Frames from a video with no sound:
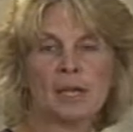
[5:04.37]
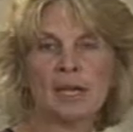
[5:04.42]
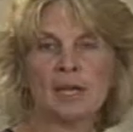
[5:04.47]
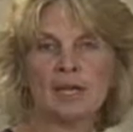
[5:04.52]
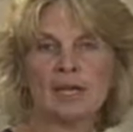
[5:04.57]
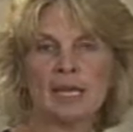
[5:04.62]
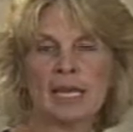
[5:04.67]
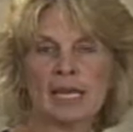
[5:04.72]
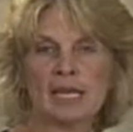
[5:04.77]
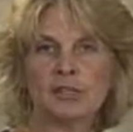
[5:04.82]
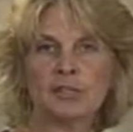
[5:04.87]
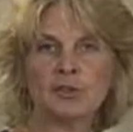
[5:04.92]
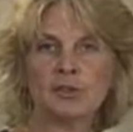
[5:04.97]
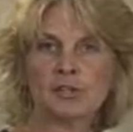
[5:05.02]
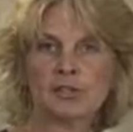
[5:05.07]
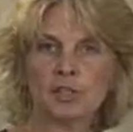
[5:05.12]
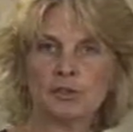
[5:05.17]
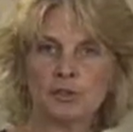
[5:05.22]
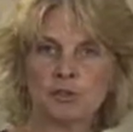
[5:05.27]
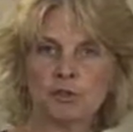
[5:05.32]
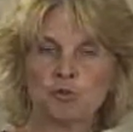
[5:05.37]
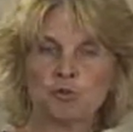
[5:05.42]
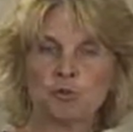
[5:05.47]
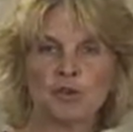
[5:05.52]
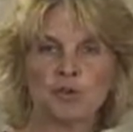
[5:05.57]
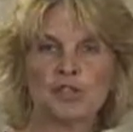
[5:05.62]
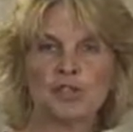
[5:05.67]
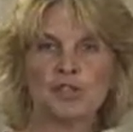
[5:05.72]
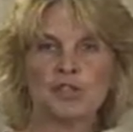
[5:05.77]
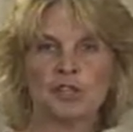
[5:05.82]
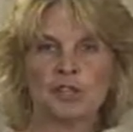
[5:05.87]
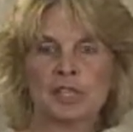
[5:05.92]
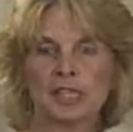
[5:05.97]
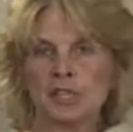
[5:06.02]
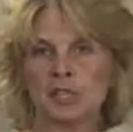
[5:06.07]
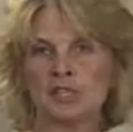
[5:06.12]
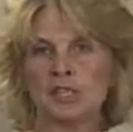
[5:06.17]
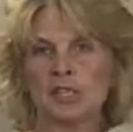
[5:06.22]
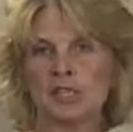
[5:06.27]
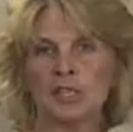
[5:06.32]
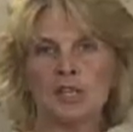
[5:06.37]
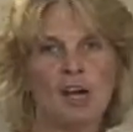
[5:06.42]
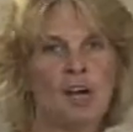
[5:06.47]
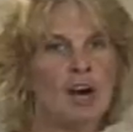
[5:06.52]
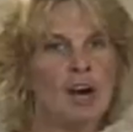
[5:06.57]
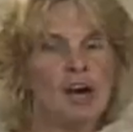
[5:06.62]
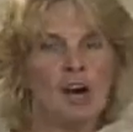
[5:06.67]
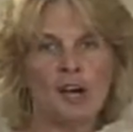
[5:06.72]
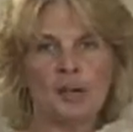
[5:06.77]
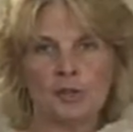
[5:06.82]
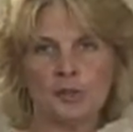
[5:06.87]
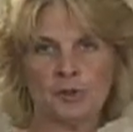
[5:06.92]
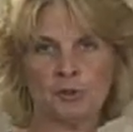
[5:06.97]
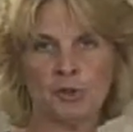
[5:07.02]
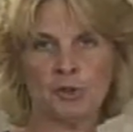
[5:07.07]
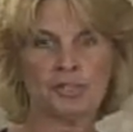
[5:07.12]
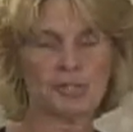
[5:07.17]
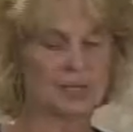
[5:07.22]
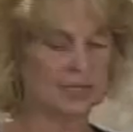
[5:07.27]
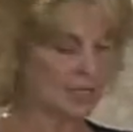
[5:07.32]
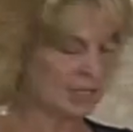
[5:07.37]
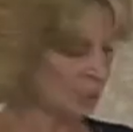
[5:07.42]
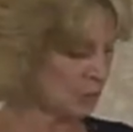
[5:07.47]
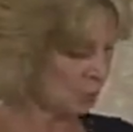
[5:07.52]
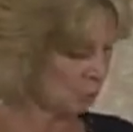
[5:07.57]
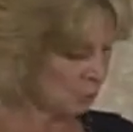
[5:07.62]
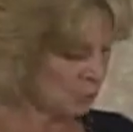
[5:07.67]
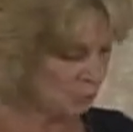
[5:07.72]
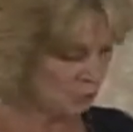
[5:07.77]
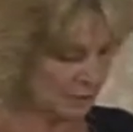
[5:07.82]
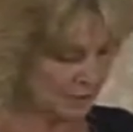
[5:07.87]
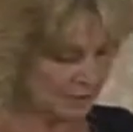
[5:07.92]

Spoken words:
on handles, on the drawers in your kitchen, all sorts of things, which